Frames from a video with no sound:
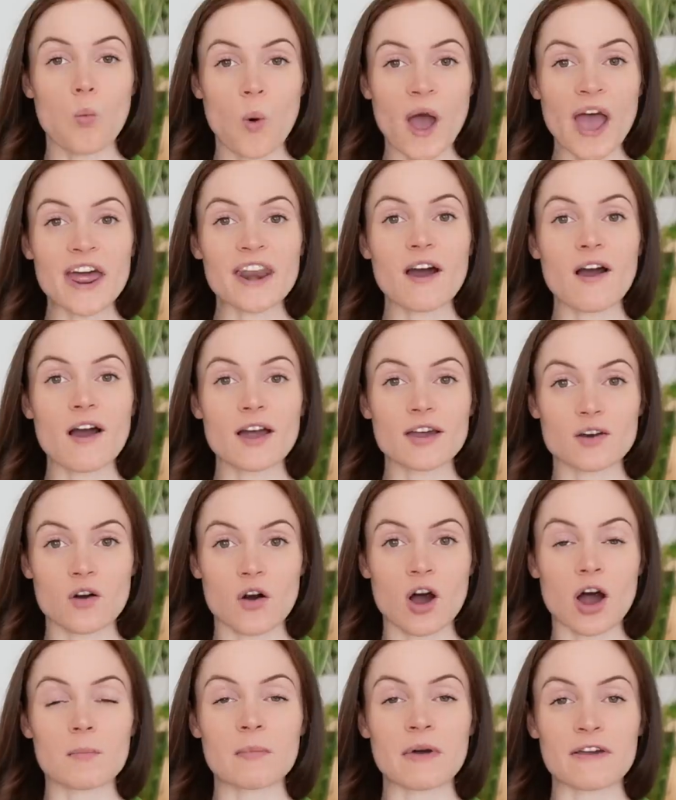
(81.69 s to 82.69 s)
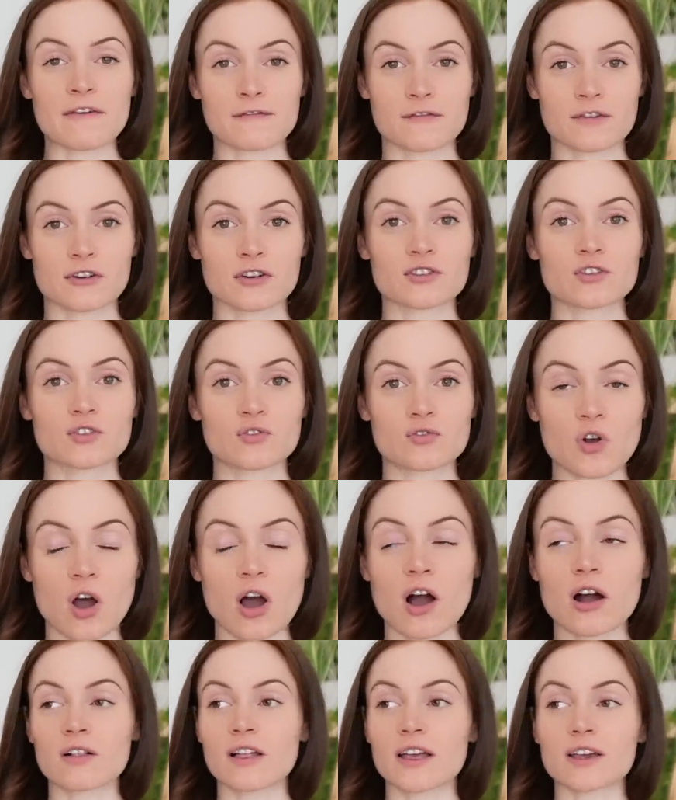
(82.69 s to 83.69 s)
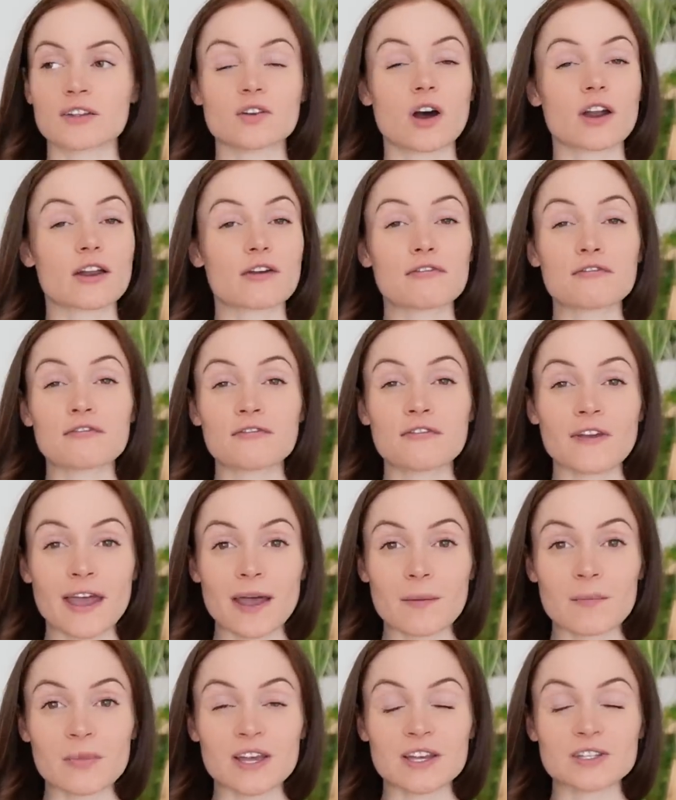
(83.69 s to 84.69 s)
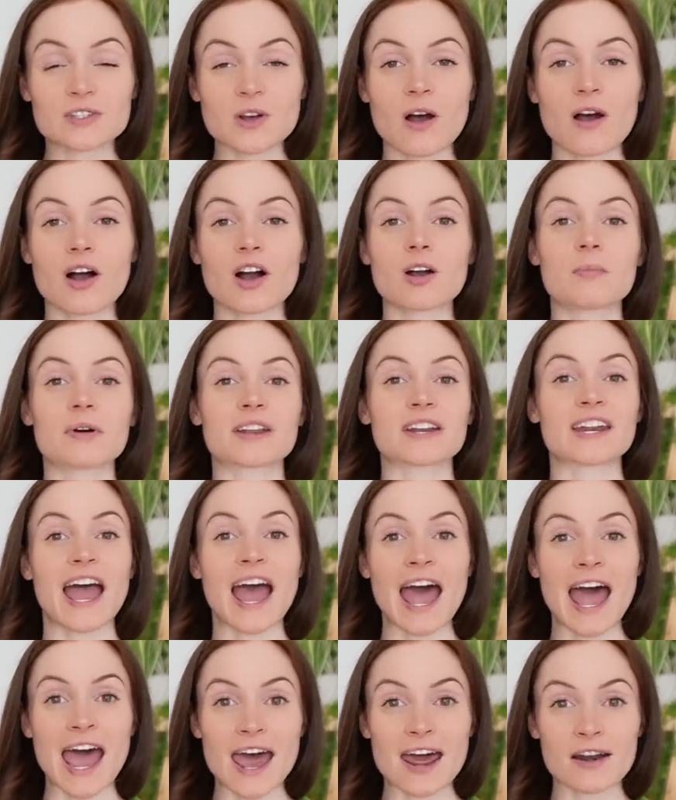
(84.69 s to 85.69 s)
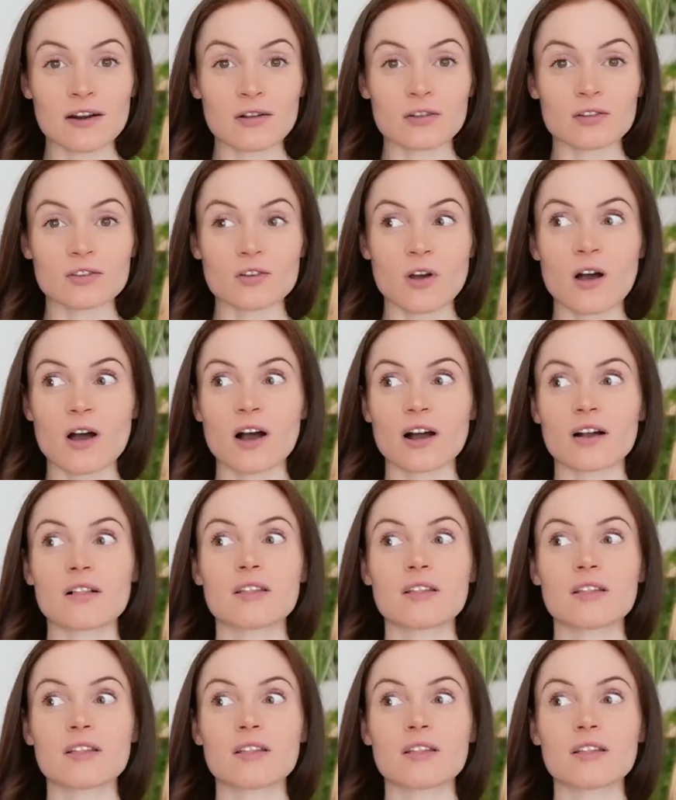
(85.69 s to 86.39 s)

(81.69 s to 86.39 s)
When I got my first dog, like not a family dog, but an adult dog,